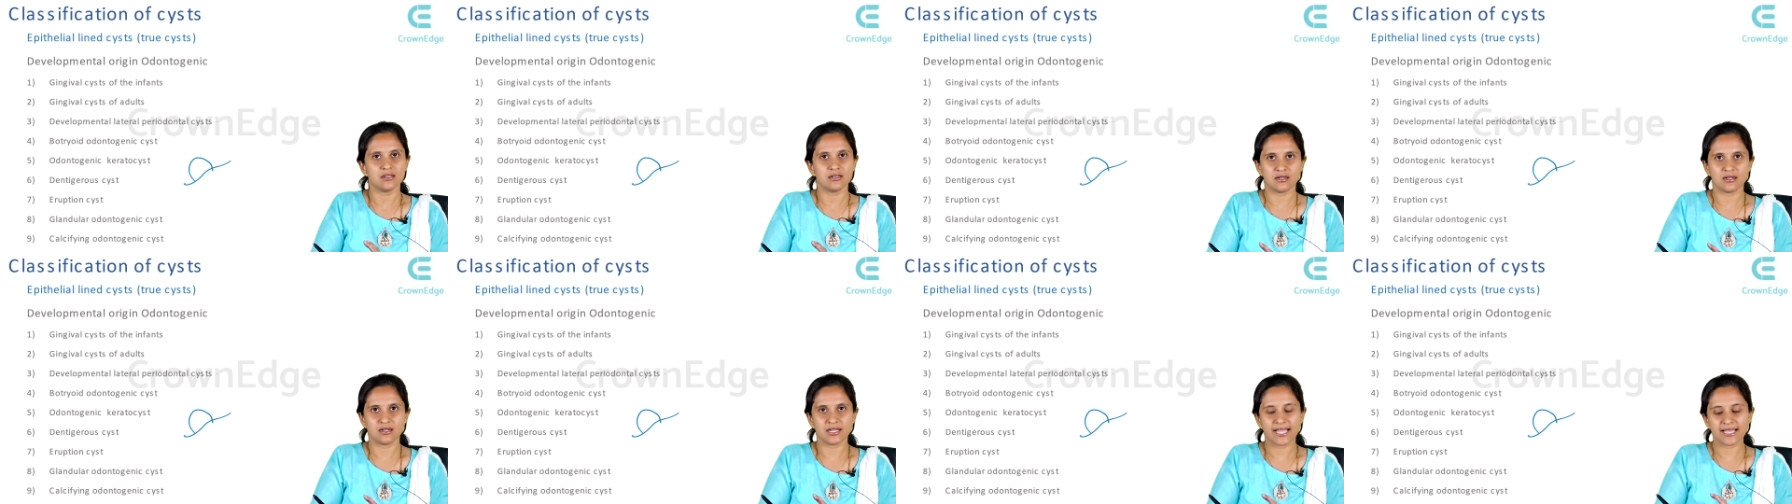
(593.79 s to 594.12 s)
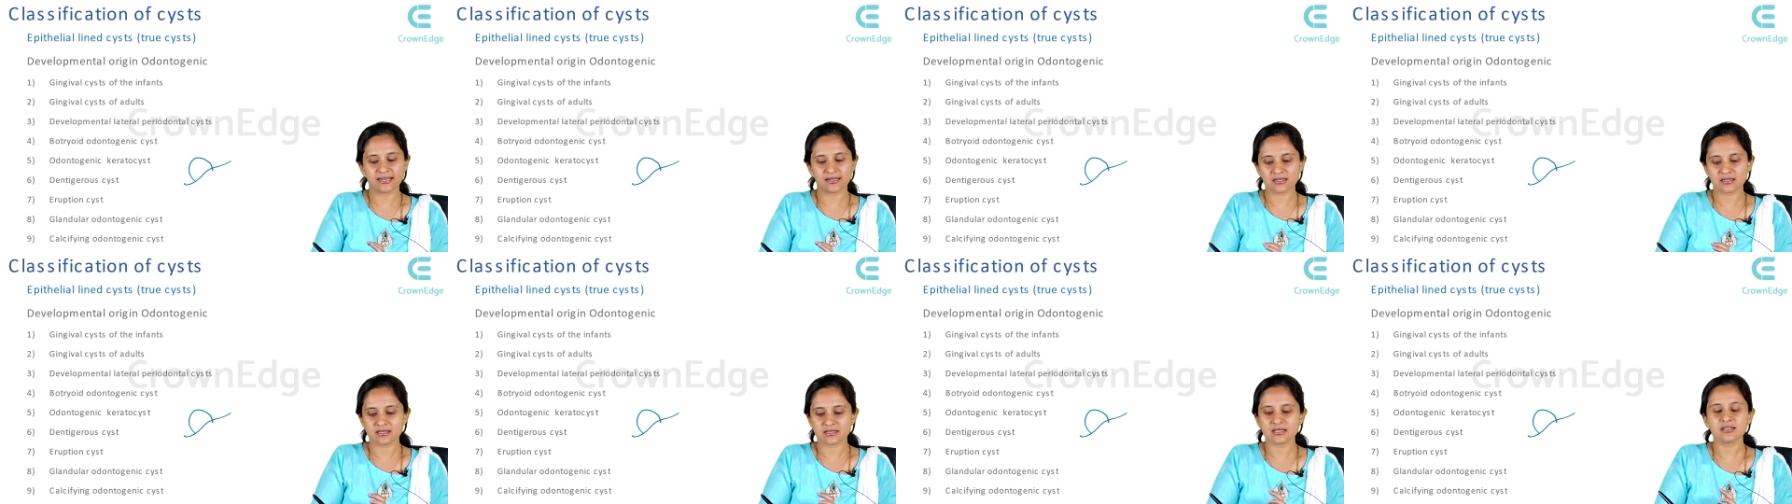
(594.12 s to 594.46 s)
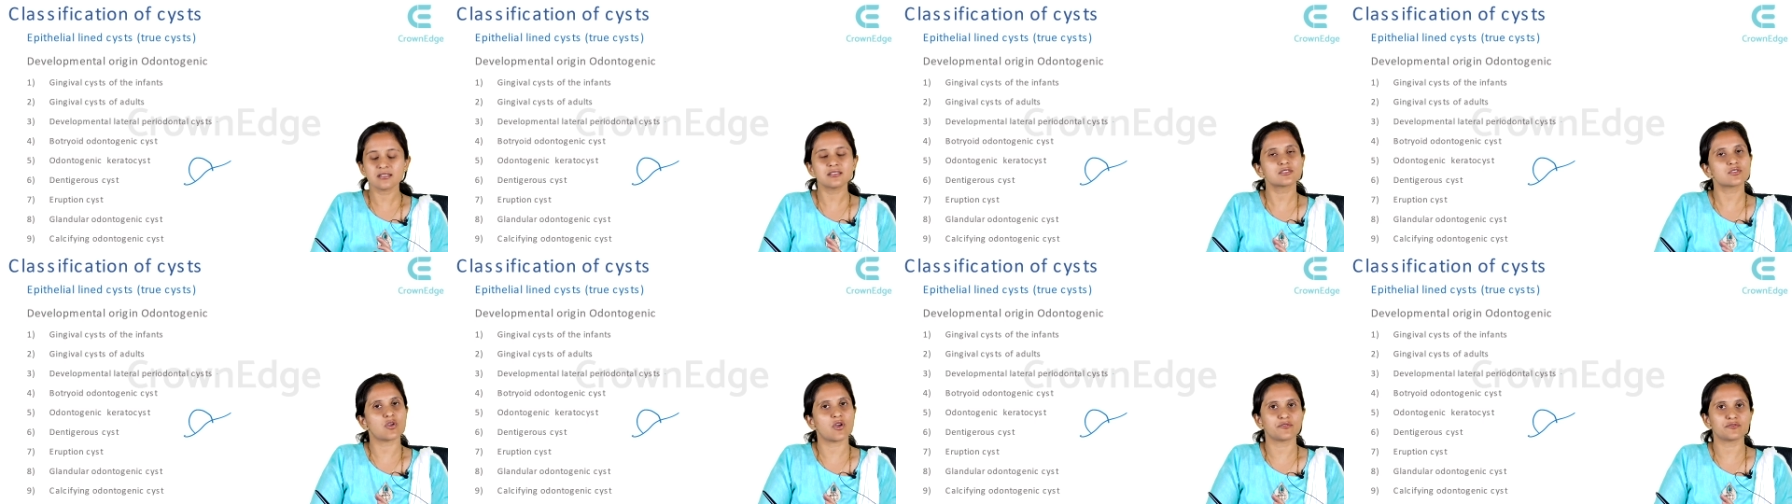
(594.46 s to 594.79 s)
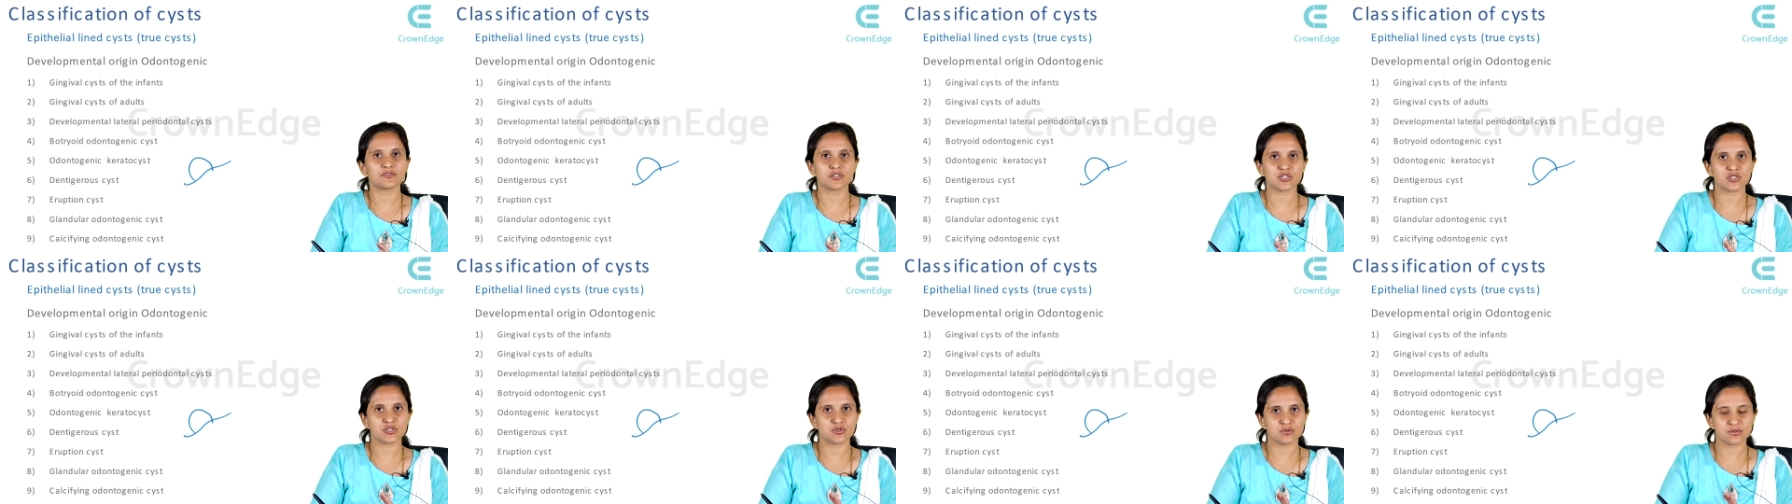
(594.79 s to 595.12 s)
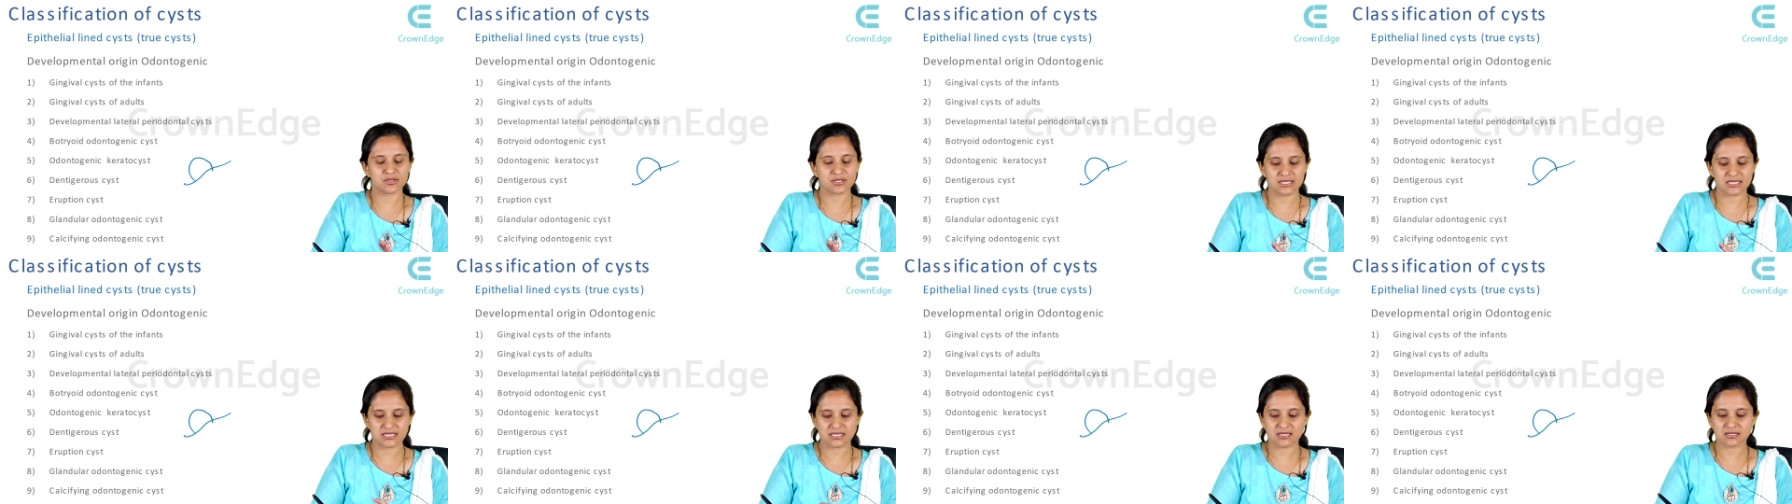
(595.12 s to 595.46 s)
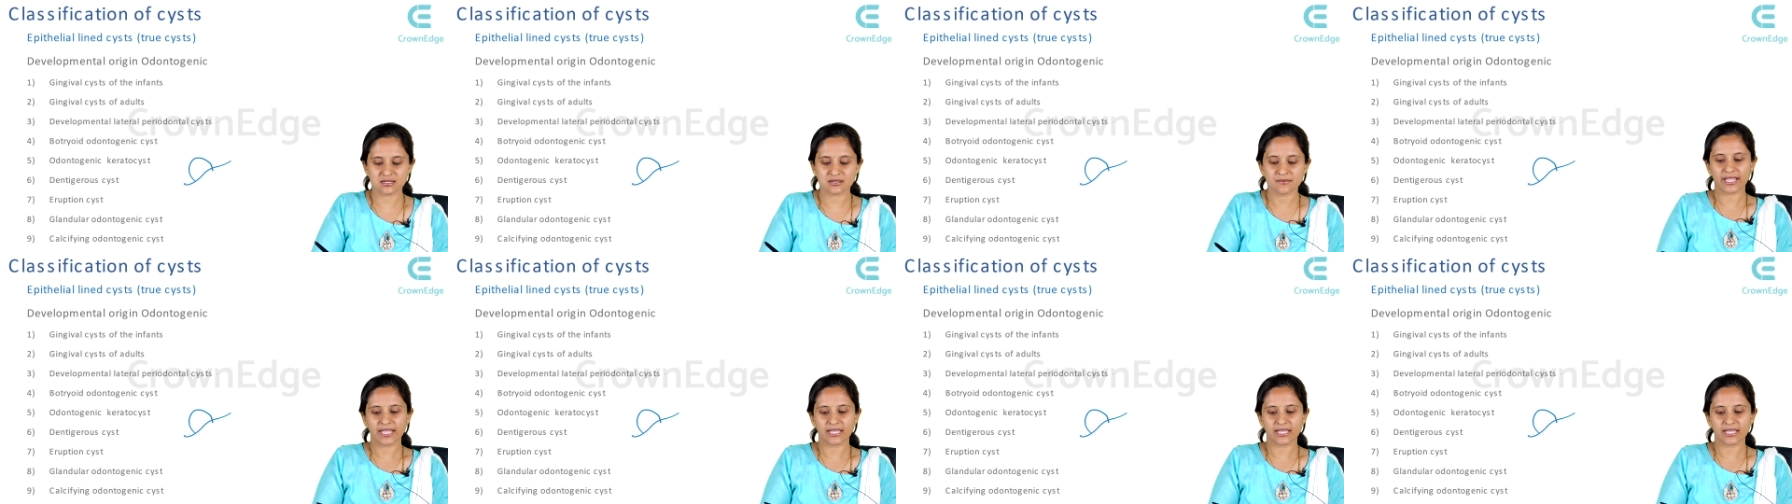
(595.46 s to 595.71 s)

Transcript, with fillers: Uh, and it's a soft tissue cyst.